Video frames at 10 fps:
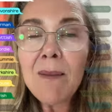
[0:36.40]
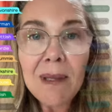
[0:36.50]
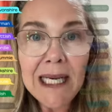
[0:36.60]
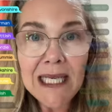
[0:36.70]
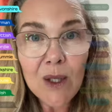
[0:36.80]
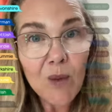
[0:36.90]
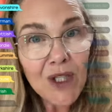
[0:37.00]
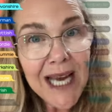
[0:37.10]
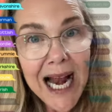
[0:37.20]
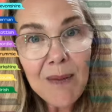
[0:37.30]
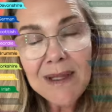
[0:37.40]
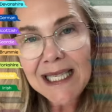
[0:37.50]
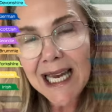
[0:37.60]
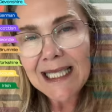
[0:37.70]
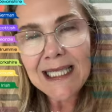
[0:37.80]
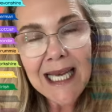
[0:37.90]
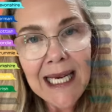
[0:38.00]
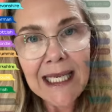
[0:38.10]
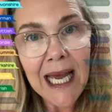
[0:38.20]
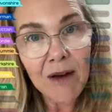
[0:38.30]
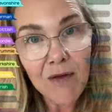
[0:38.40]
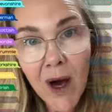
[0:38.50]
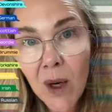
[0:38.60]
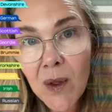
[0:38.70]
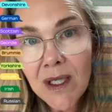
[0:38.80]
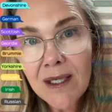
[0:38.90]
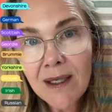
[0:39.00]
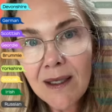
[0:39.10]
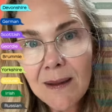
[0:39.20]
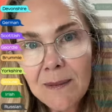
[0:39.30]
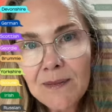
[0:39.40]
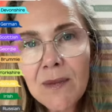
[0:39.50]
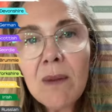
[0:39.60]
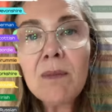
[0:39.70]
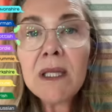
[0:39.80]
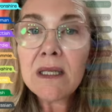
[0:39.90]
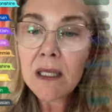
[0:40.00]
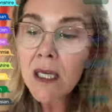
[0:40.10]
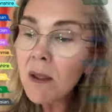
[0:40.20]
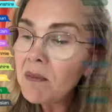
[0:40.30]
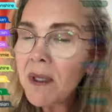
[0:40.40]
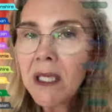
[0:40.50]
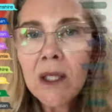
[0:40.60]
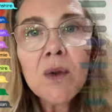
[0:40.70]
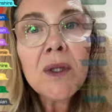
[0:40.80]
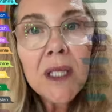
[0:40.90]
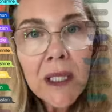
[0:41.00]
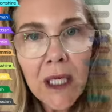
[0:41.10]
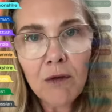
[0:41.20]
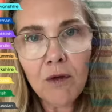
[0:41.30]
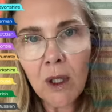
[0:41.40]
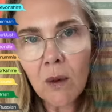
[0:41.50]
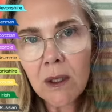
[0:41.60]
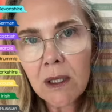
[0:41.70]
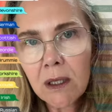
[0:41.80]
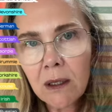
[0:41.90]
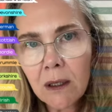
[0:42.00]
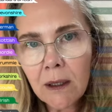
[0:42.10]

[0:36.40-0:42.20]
Please, would you help us get to 10k followers? Russian. Please help me get to 10k followers.